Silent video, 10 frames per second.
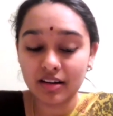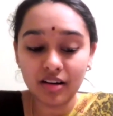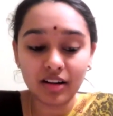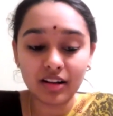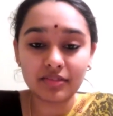
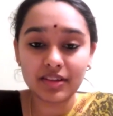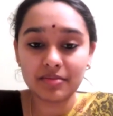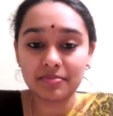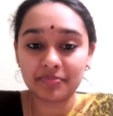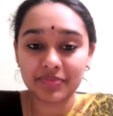all of
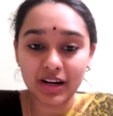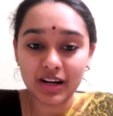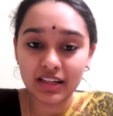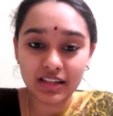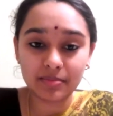them
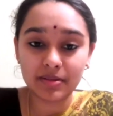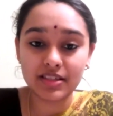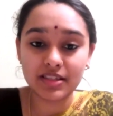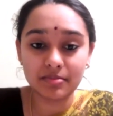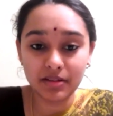are a little
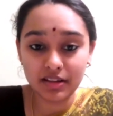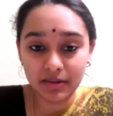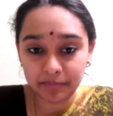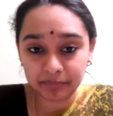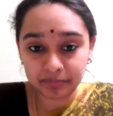bit
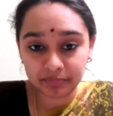similar.